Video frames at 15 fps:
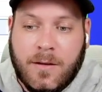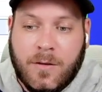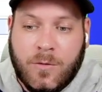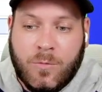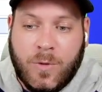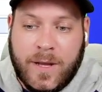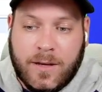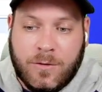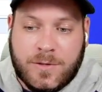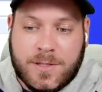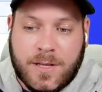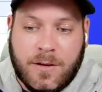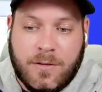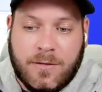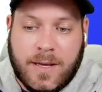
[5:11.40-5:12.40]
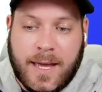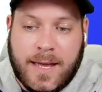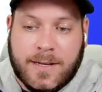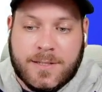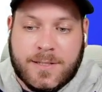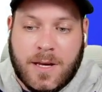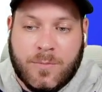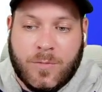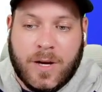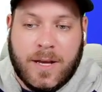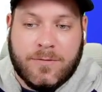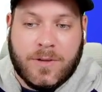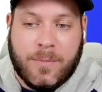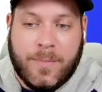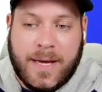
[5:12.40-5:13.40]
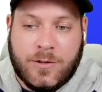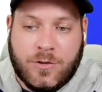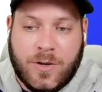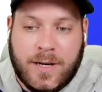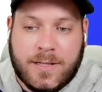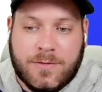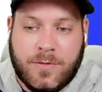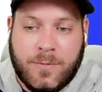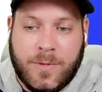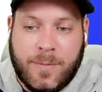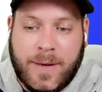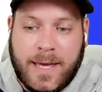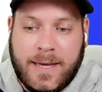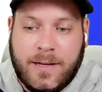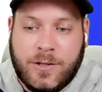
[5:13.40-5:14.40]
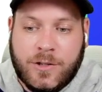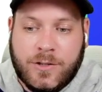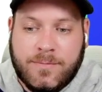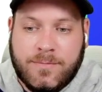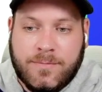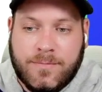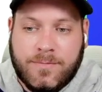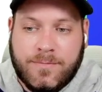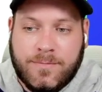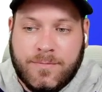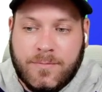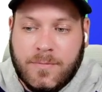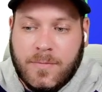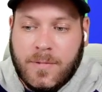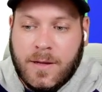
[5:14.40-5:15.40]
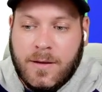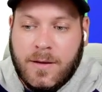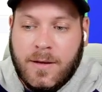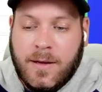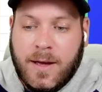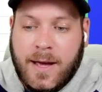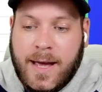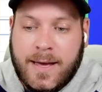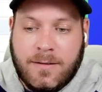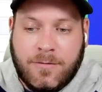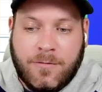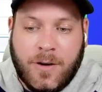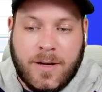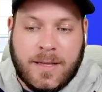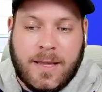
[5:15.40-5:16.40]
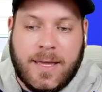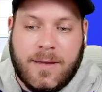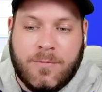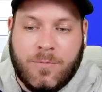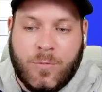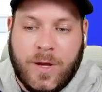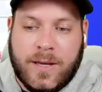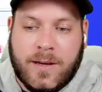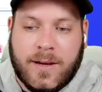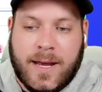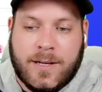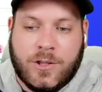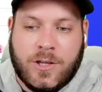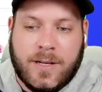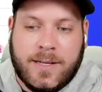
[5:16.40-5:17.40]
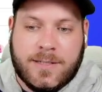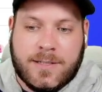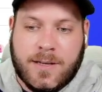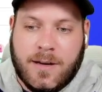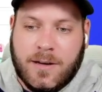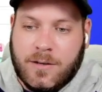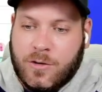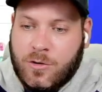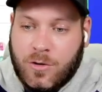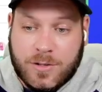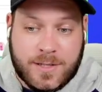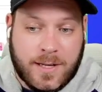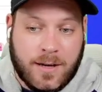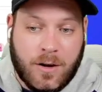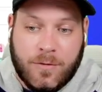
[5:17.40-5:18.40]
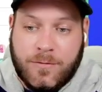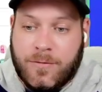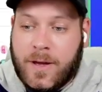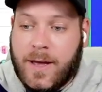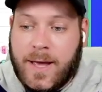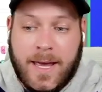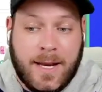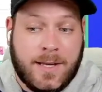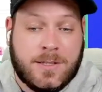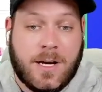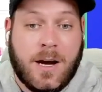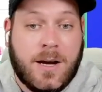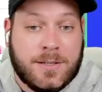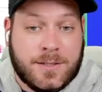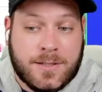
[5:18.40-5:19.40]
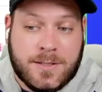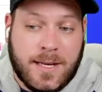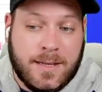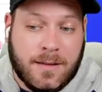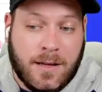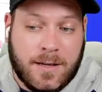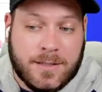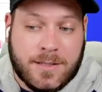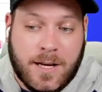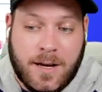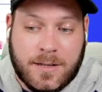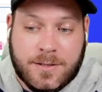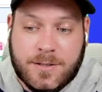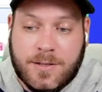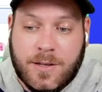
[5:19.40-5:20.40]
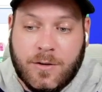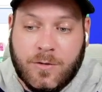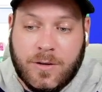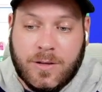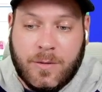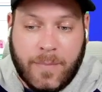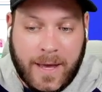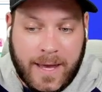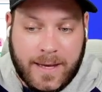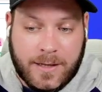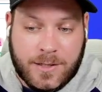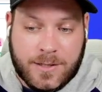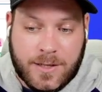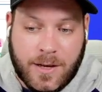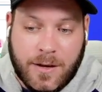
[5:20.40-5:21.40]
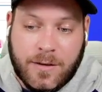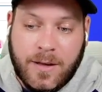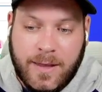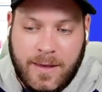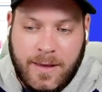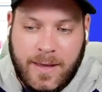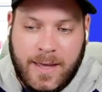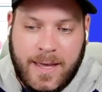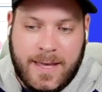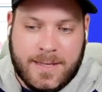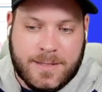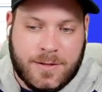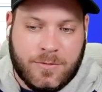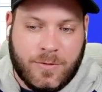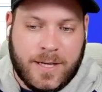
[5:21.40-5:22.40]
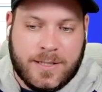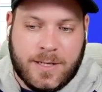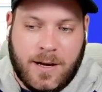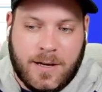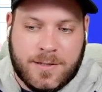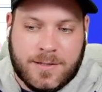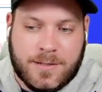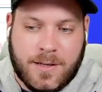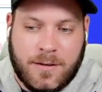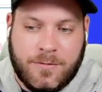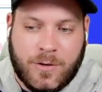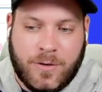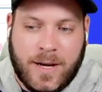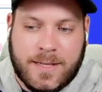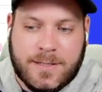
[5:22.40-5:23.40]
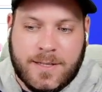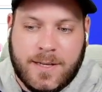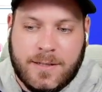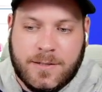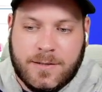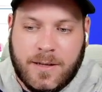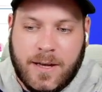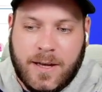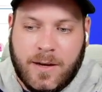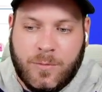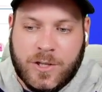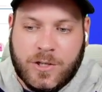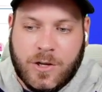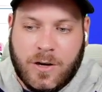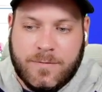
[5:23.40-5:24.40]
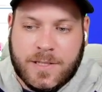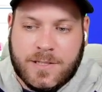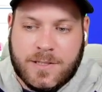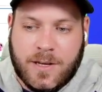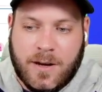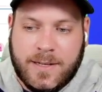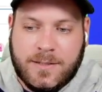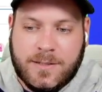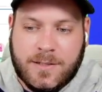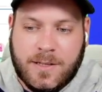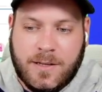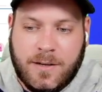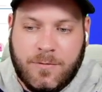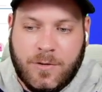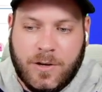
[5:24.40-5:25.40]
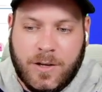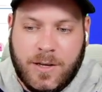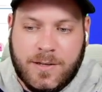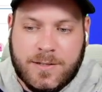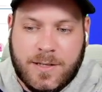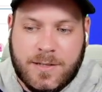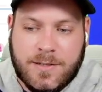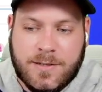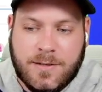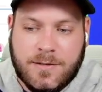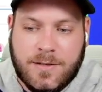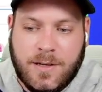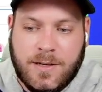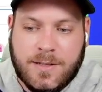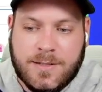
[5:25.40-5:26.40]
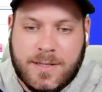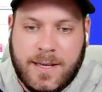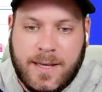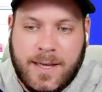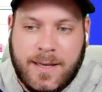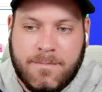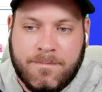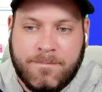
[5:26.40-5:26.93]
We can also get a summary of the metrics from the page. And finally, we can actually start crossing off any tasks, inline tasks that are on the page. So here's 3 tasks I've created, which I've assigned to different users, as you can see here.